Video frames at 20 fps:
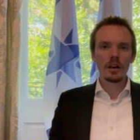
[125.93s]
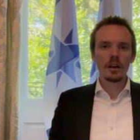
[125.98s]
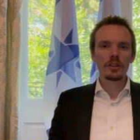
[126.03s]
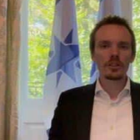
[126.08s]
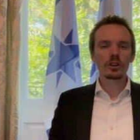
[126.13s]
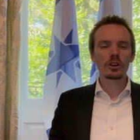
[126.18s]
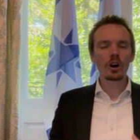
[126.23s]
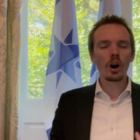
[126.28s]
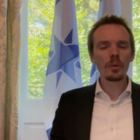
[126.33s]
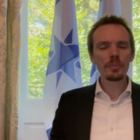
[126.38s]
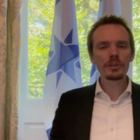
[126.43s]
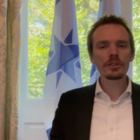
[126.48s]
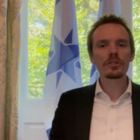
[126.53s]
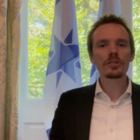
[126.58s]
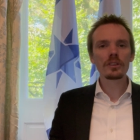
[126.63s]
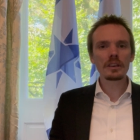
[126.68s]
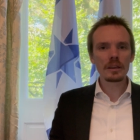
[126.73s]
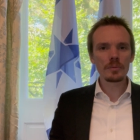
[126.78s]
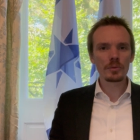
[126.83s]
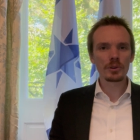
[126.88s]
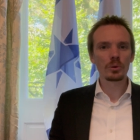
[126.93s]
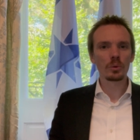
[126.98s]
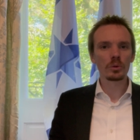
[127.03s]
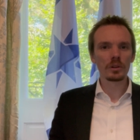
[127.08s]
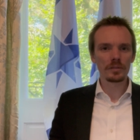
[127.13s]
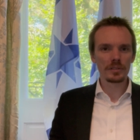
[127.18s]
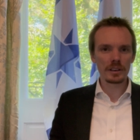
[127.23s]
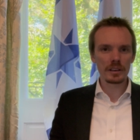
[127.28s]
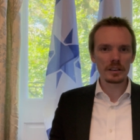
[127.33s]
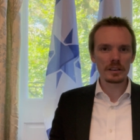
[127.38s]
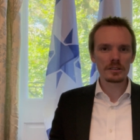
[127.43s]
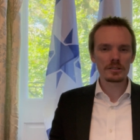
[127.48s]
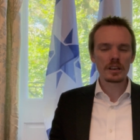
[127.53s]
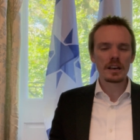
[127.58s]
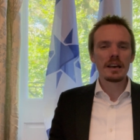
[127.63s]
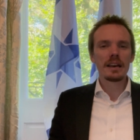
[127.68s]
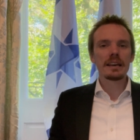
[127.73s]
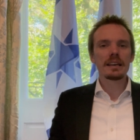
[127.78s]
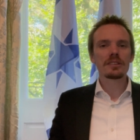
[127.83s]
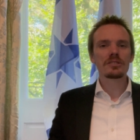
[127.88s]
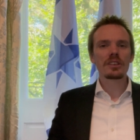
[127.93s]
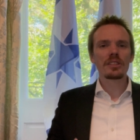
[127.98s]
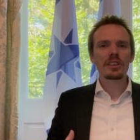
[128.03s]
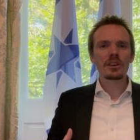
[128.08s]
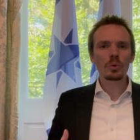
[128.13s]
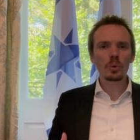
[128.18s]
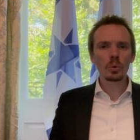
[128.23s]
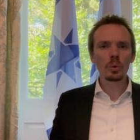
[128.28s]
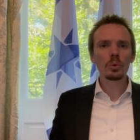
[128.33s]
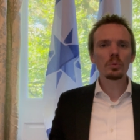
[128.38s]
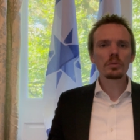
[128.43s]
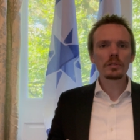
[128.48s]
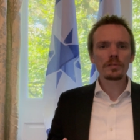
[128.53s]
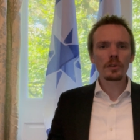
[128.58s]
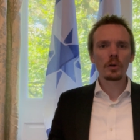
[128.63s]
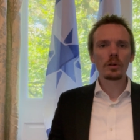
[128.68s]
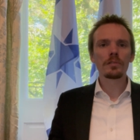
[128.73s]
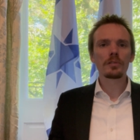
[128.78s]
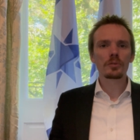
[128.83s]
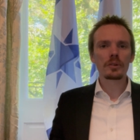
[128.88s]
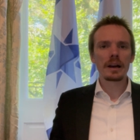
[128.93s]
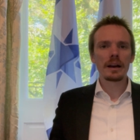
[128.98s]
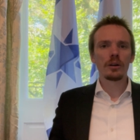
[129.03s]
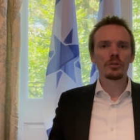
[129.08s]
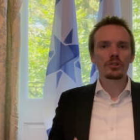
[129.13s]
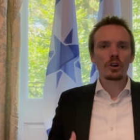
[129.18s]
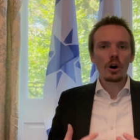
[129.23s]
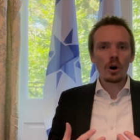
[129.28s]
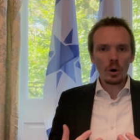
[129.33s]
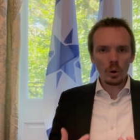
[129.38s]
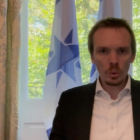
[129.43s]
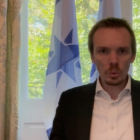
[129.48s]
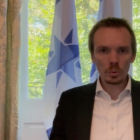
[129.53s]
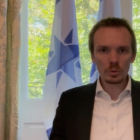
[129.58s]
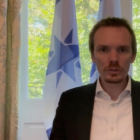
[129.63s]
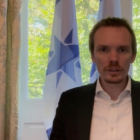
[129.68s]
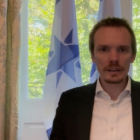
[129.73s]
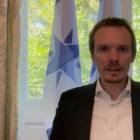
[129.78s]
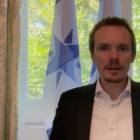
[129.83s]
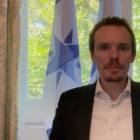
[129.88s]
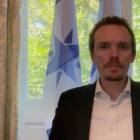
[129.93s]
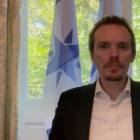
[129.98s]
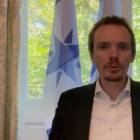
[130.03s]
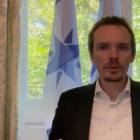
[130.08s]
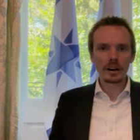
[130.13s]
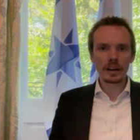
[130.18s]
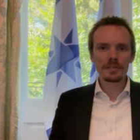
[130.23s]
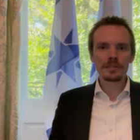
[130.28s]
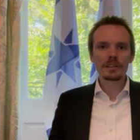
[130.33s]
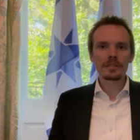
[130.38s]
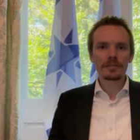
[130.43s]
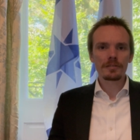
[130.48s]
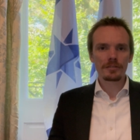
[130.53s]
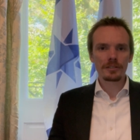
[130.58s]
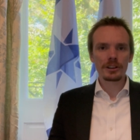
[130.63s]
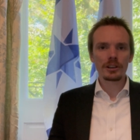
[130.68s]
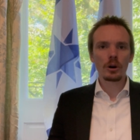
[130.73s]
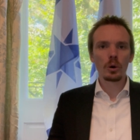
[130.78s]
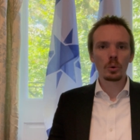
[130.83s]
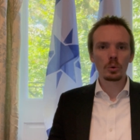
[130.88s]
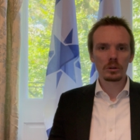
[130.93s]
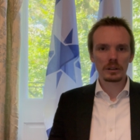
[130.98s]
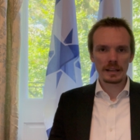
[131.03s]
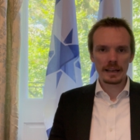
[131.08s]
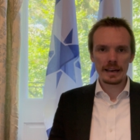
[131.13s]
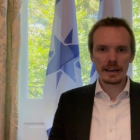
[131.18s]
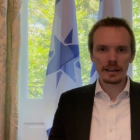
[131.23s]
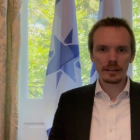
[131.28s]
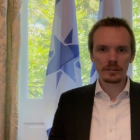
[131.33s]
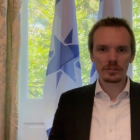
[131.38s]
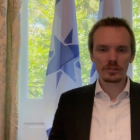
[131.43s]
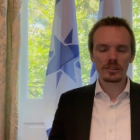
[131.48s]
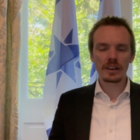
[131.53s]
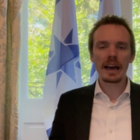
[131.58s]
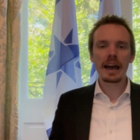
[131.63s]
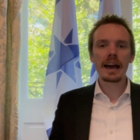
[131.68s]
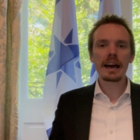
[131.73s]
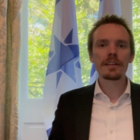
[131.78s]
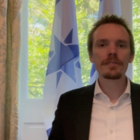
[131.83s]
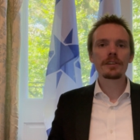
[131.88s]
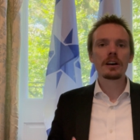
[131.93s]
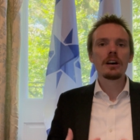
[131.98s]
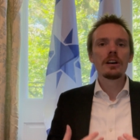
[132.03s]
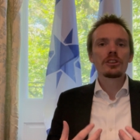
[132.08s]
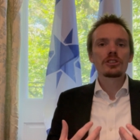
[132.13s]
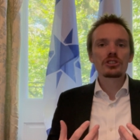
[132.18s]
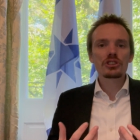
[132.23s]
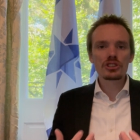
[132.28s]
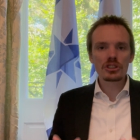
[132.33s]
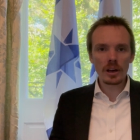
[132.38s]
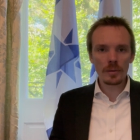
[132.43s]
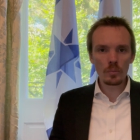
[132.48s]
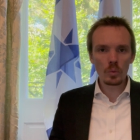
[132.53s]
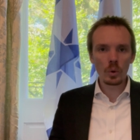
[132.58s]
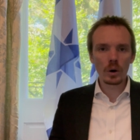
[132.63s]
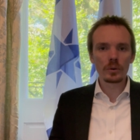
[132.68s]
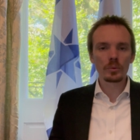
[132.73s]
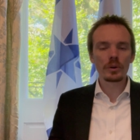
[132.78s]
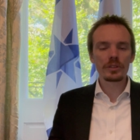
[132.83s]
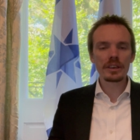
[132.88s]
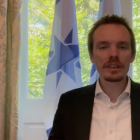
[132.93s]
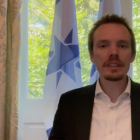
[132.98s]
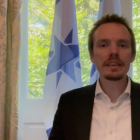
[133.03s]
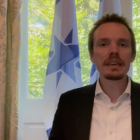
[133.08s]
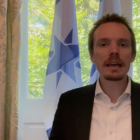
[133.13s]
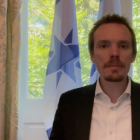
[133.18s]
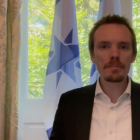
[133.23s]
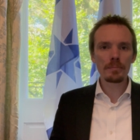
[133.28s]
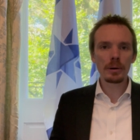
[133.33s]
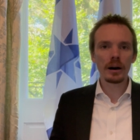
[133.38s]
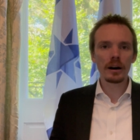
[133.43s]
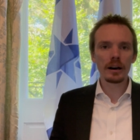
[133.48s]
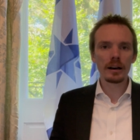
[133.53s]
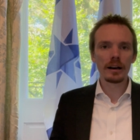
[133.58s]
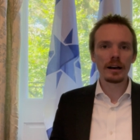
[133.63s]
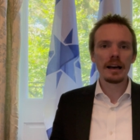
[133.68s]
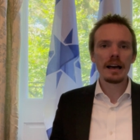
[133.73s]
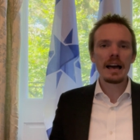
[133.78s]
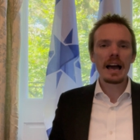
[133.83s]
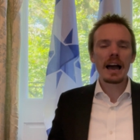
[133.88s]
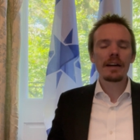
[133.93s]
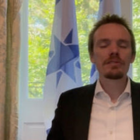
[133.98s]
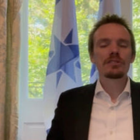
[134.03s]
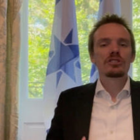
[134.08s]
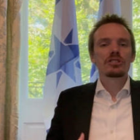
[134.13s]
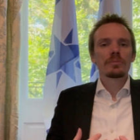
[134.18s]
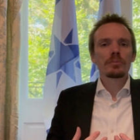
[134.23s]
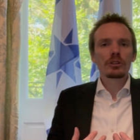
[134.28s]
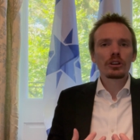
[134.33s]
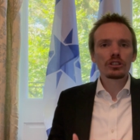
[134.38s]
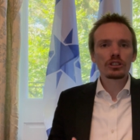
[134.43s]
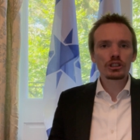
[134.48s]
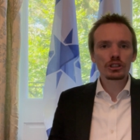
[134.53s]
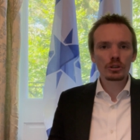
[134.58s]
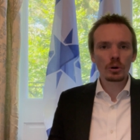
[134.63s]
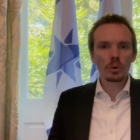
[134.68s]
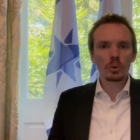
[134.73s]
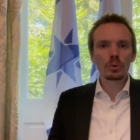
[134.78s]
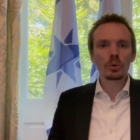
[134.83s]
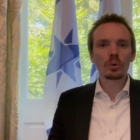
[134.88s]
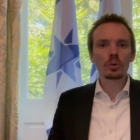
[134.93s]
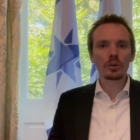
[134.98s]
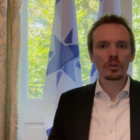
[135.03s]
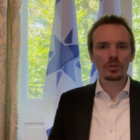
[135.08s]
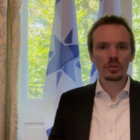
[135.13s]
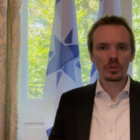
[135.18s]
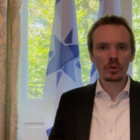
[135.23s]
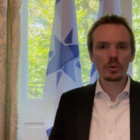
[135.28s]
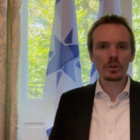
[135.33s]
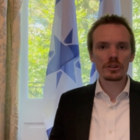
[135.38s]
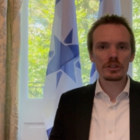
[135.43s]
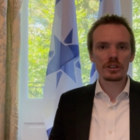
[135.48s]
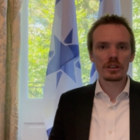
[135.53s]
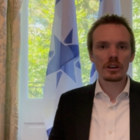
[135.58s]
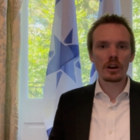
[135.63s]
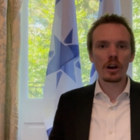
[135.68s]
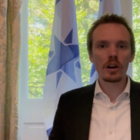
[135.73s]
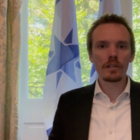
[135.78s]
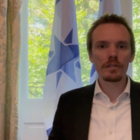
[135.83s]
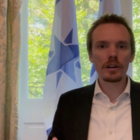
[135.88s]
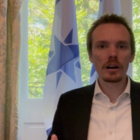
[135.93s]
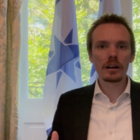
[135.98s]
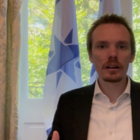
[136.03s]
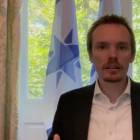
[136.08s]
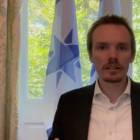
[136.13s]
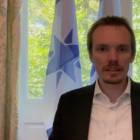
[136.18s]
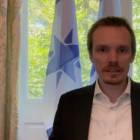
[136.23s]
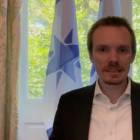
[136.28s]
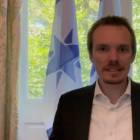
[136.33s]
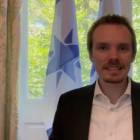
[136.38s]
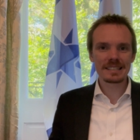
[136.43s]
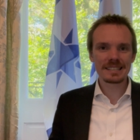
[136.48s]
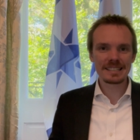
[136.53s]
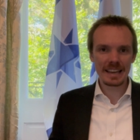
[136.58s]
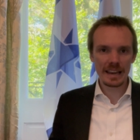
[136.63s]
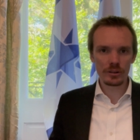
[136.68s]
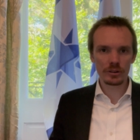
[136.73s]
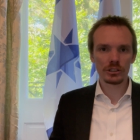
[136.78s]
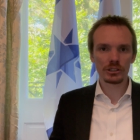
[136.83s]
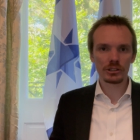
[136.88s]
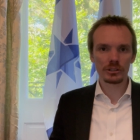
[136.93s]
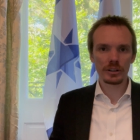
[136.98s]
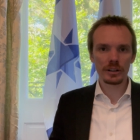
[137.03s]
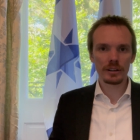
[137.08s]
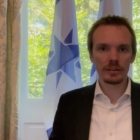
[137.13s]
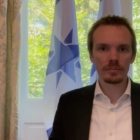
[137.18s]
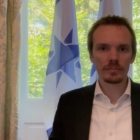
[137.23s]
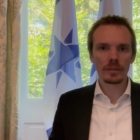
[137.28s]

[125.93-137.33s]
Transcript: The common theme with all of these is that they all revolve around holding private freehold land, to have someone within the empire having some control or authority over this territory.